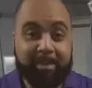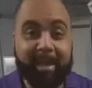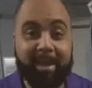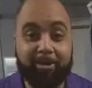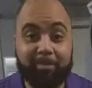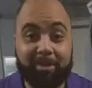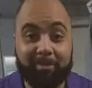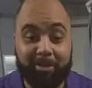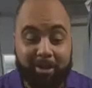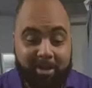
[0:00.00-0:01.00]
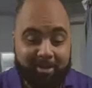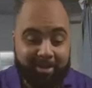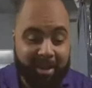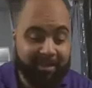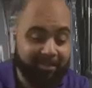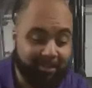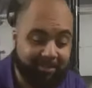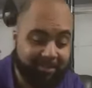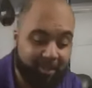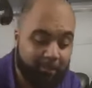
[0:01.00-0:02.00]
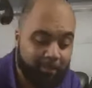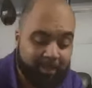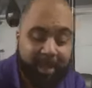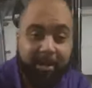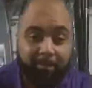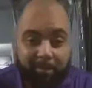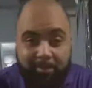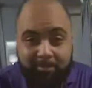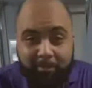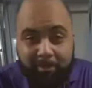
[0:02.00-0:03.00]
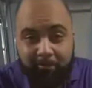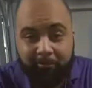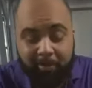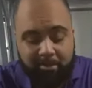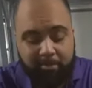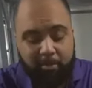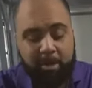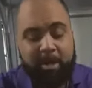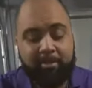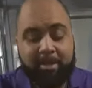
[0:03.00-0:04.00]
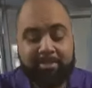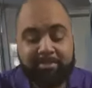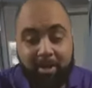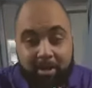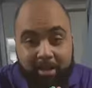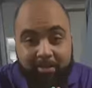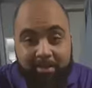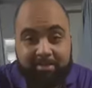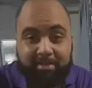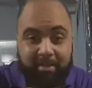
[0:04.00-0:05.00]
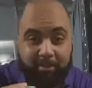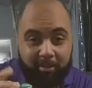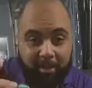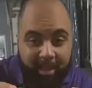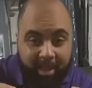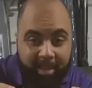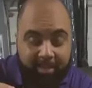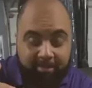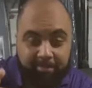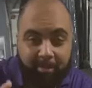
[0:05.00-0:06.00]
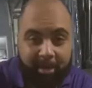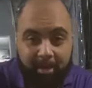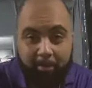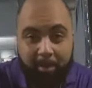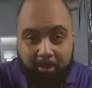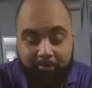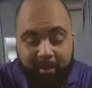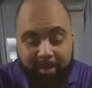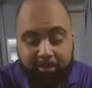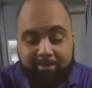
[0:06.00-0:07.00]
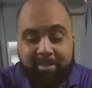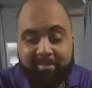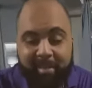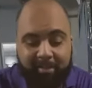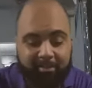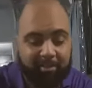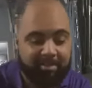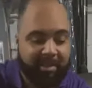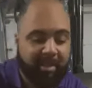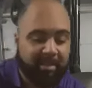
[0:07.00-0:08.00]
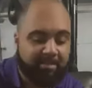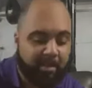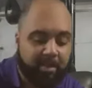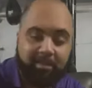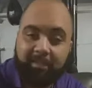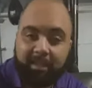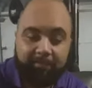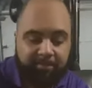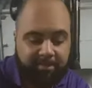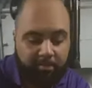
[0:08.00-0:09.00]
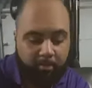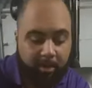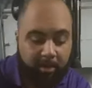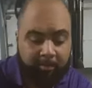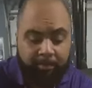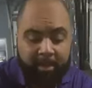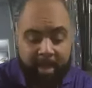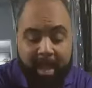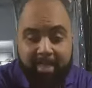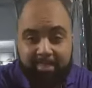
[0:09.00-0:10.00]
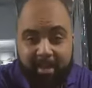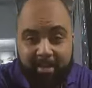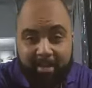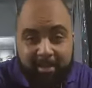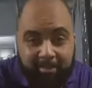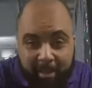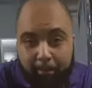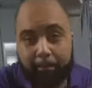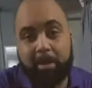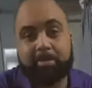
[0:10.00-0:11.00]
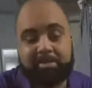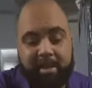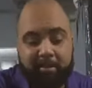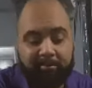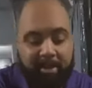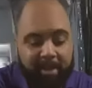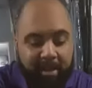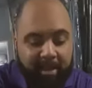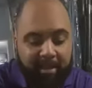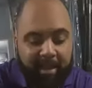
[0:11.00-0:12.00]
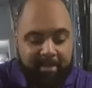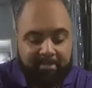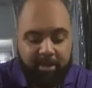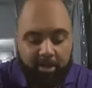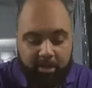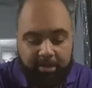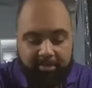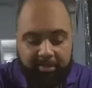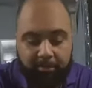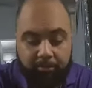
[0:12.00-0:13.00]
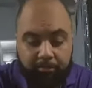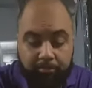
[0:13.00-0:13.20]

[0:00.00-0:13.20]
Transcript: caterpillar necklace. So caterpillars, when they're first born, they start in these little eggs, right? A butterfly goes and lays these eggs on a leaf somewhere and then they burst out of that egg and turn into